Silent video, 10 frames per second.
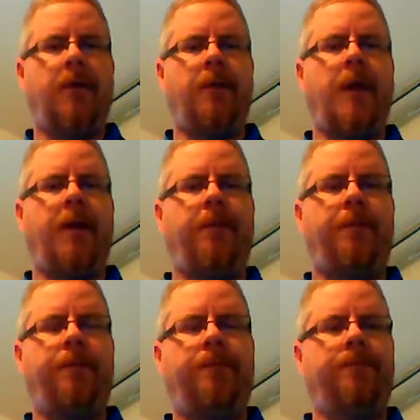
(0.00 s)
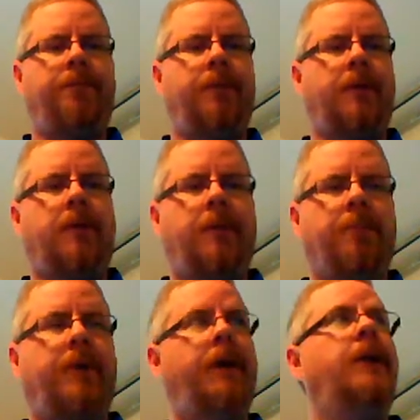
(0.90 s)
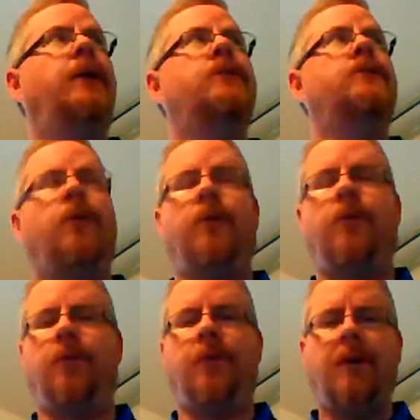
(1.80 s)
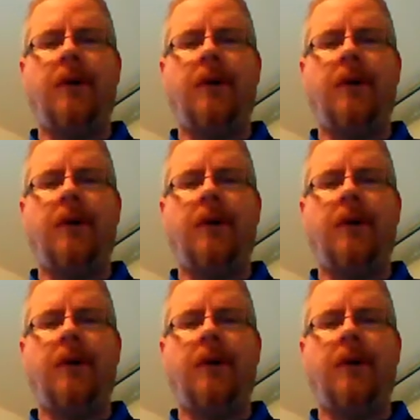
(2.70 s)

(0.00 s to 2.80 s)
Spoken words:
a complete and total